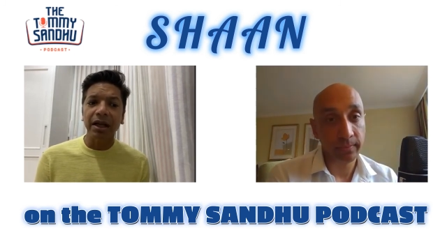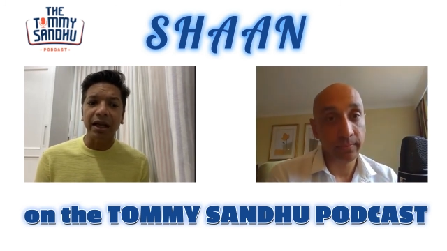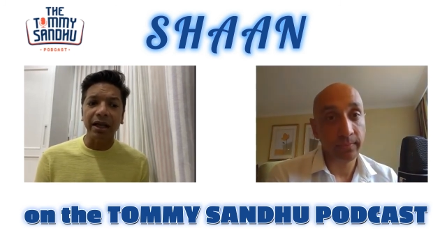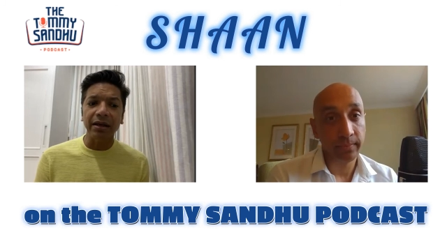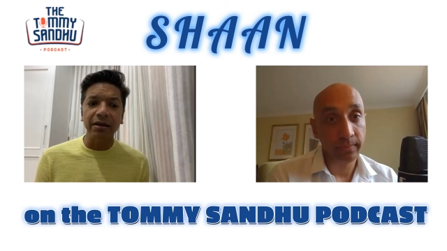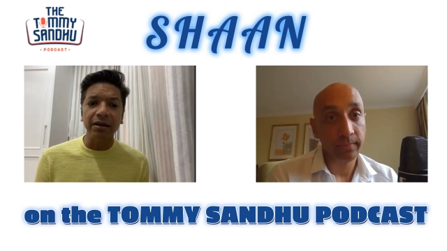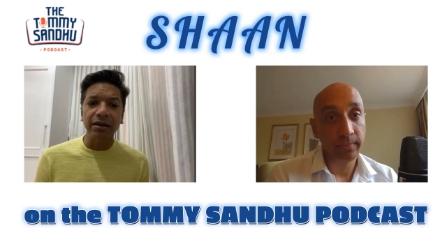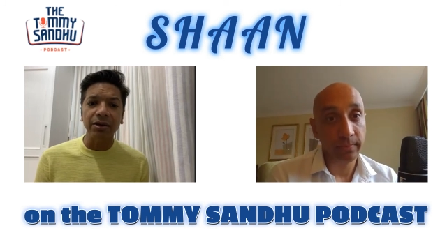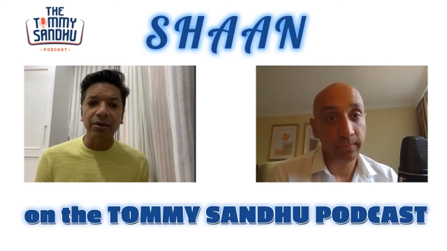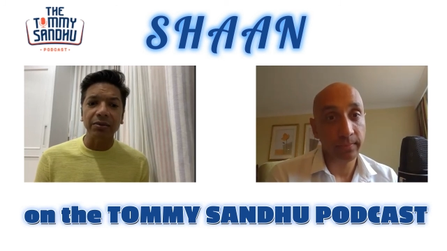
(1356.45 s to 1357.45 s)
Speaker 1: And uh,
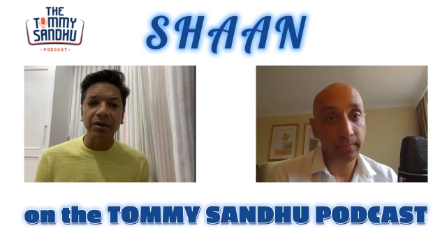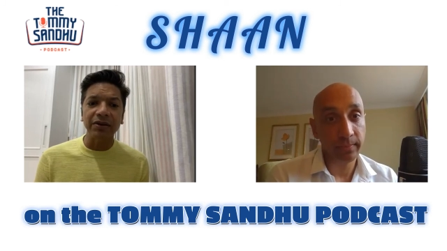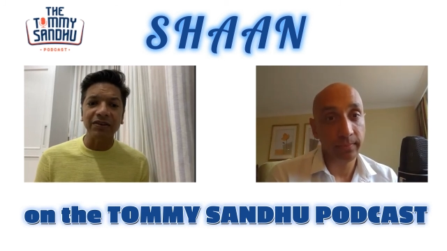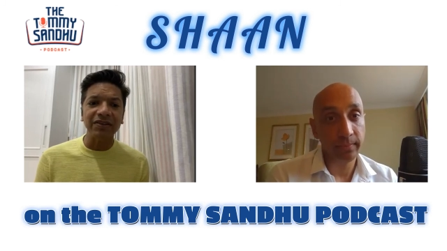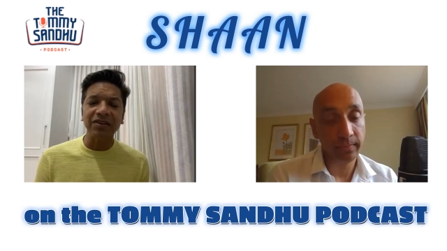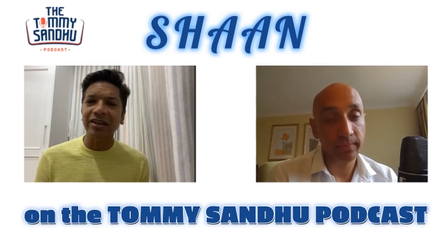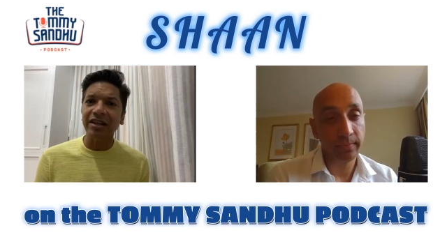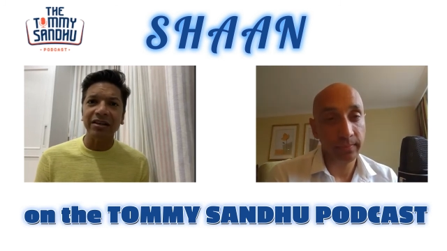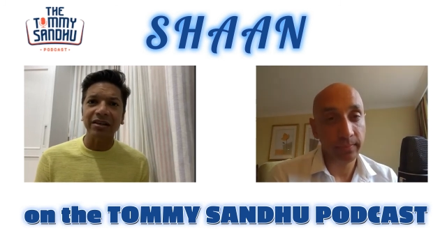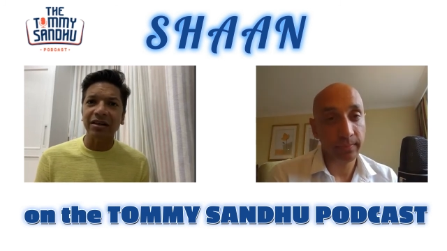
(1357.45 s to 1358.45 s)
you know, it's just
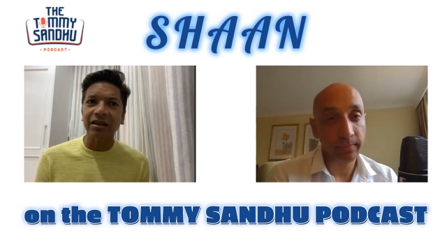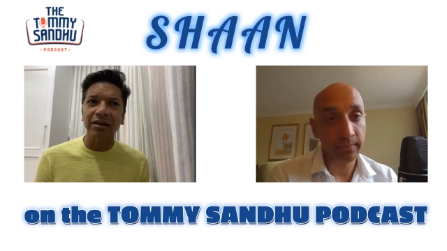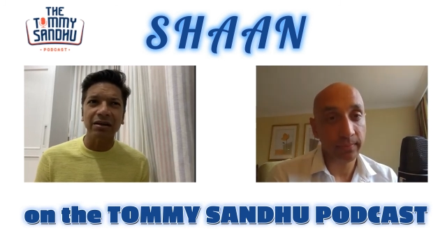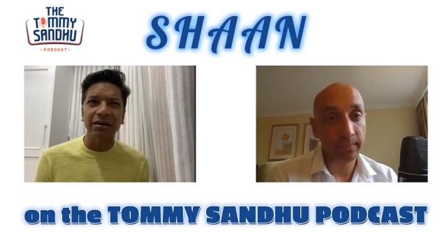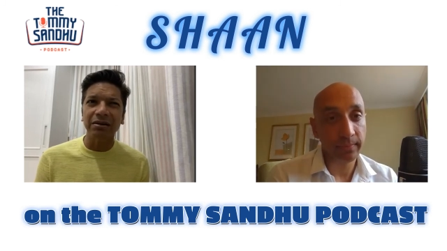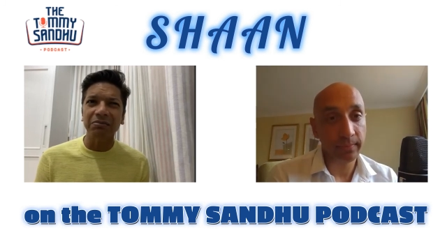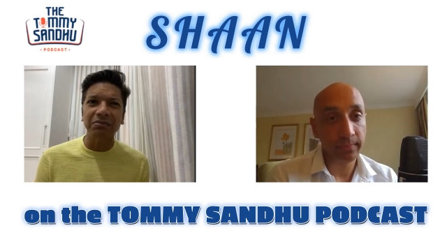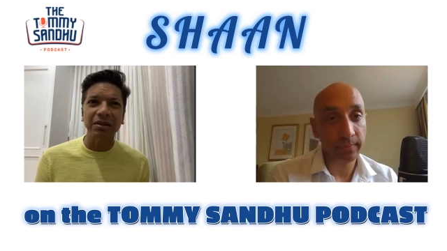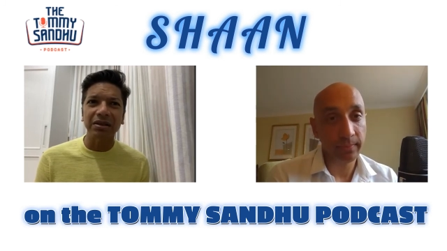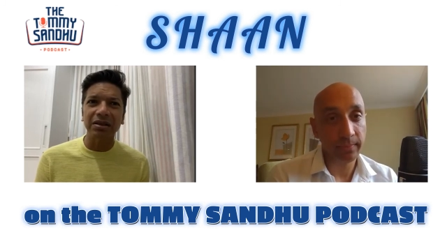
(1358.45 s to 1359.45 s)
created a, a,
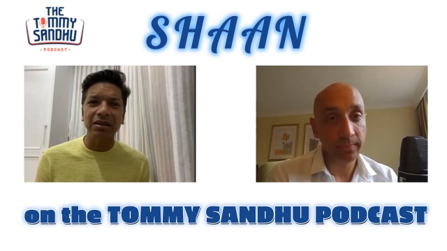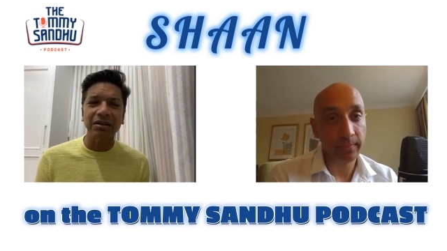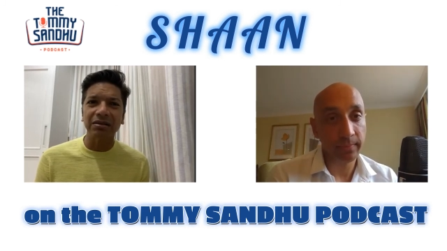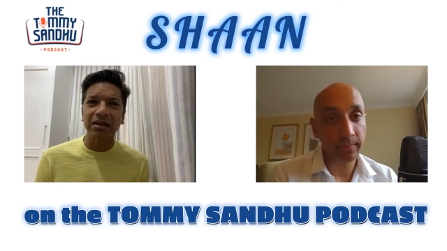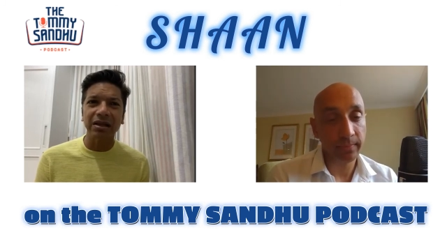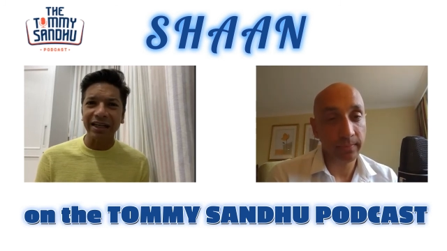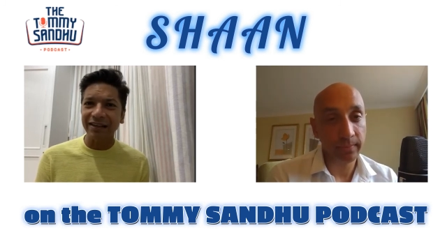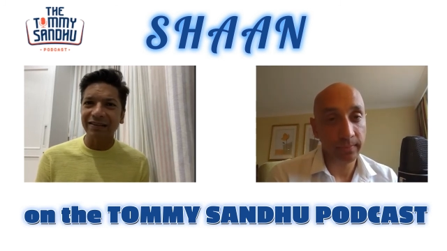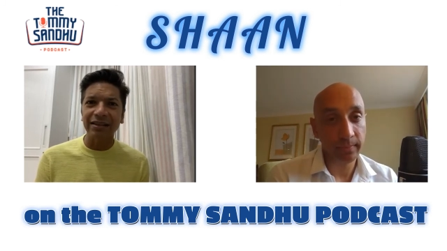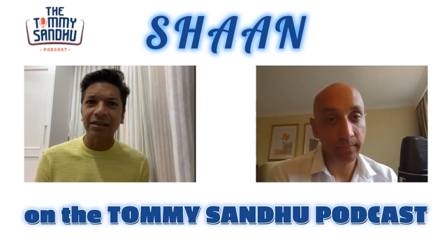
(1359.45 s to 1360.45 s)
a,
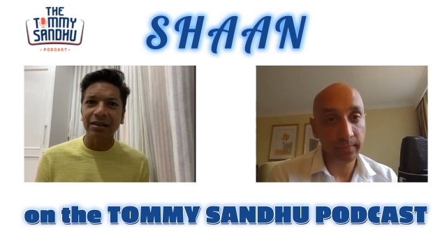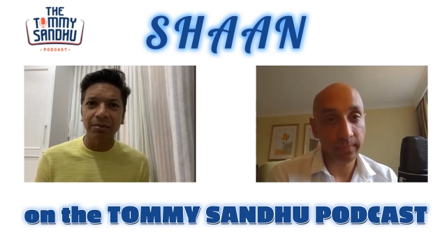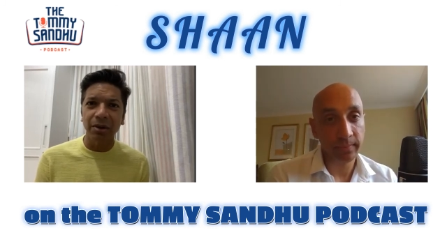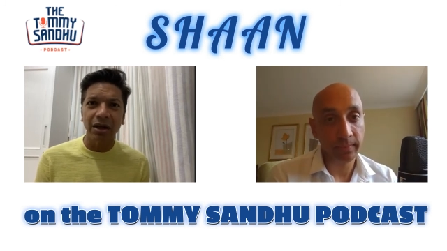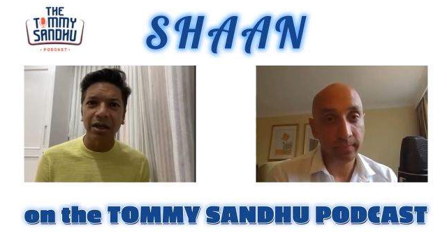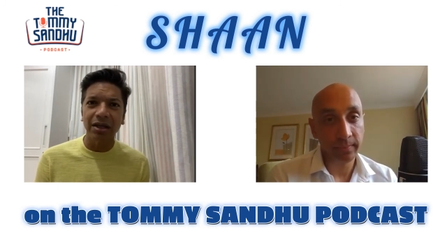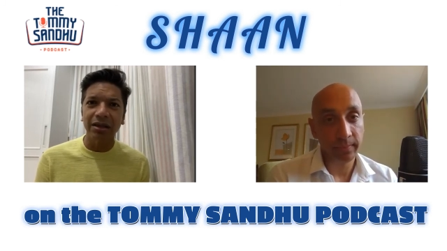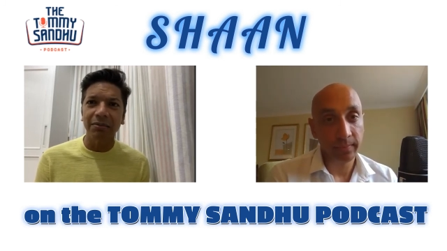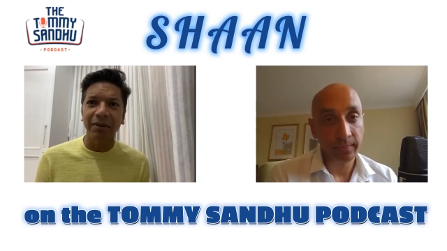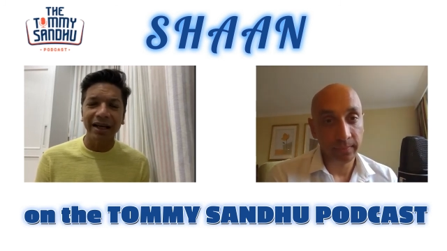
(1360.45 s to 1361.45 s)
crazy turmoil in
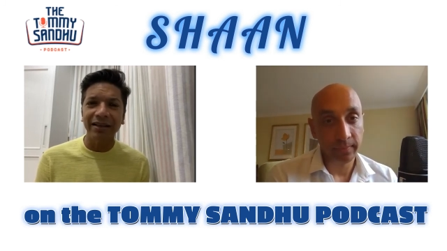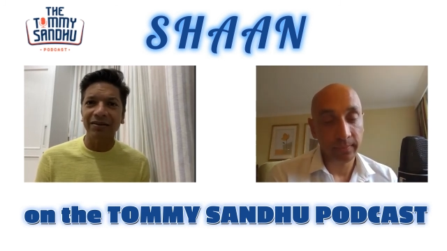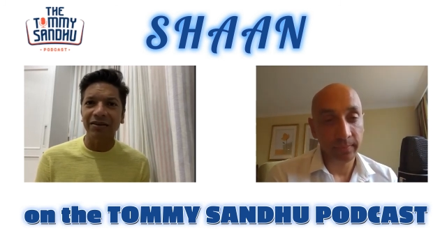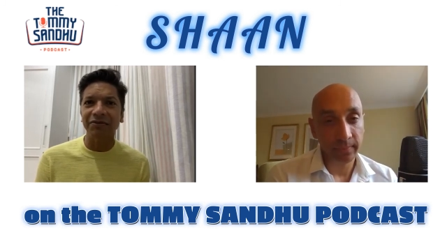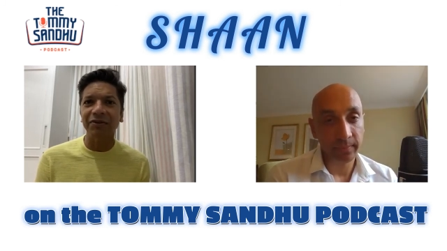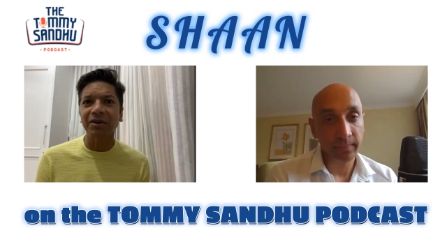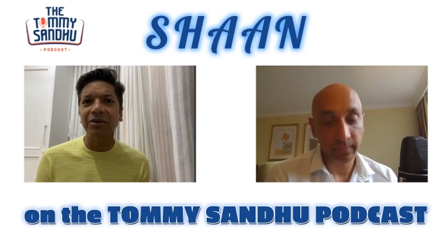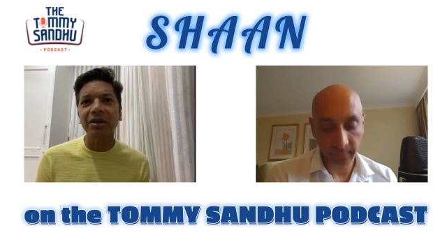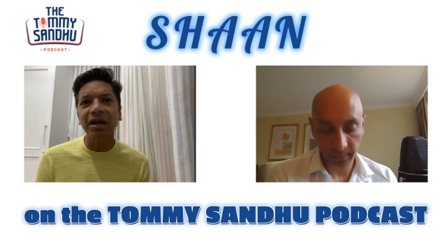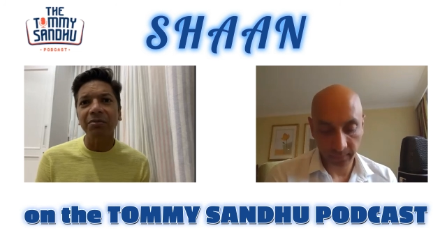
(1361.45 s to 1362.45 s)
the minds of you
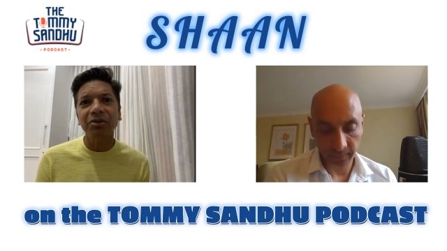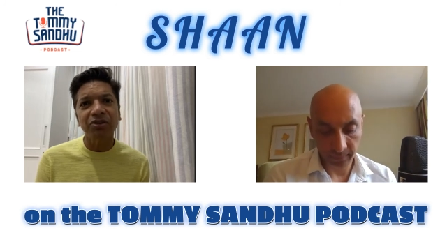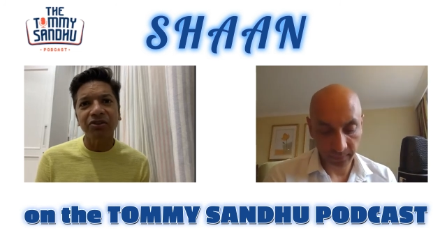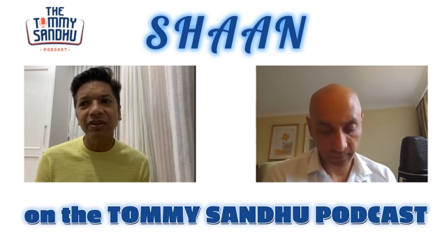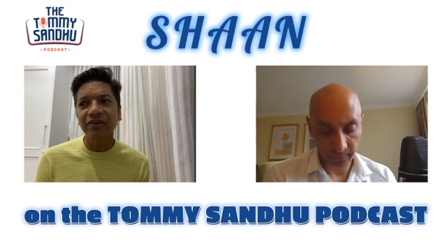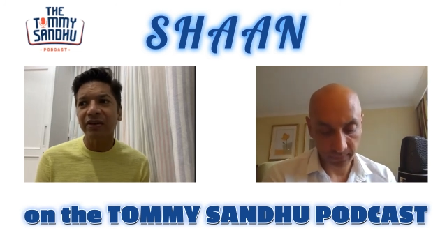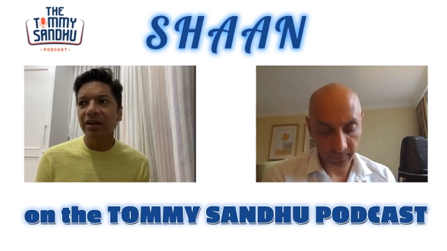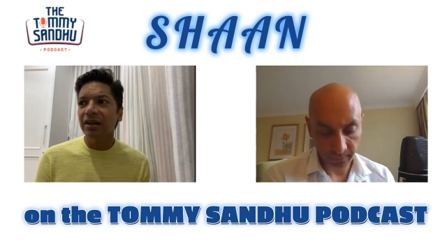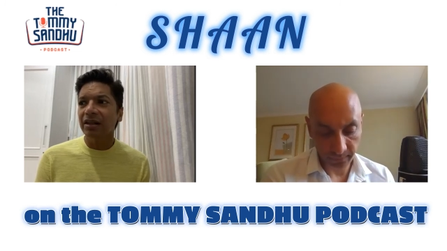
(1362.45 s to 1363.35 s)
know young musicians.